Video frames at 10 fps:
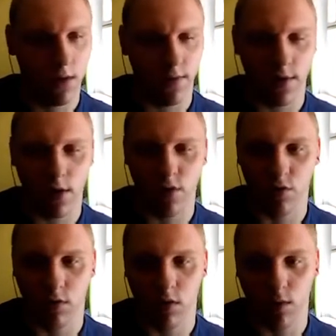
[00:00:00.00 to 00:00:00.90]
Well, there are
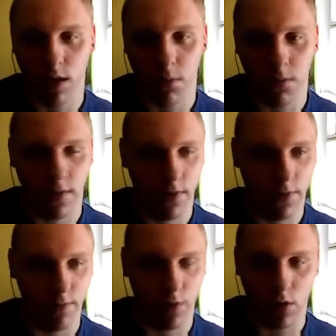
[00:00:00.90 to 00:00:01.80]
actually three, but
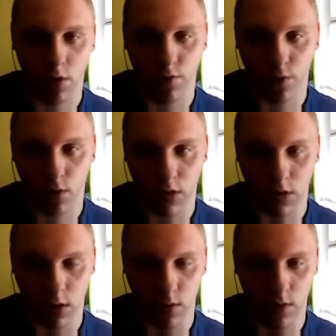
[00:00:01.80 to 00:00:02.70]
we're going to focus
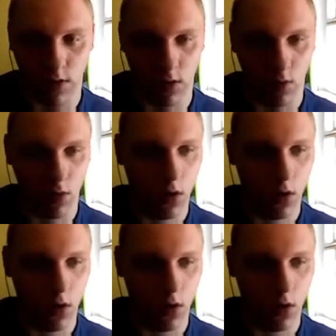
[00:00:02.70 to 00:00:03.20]
on those two.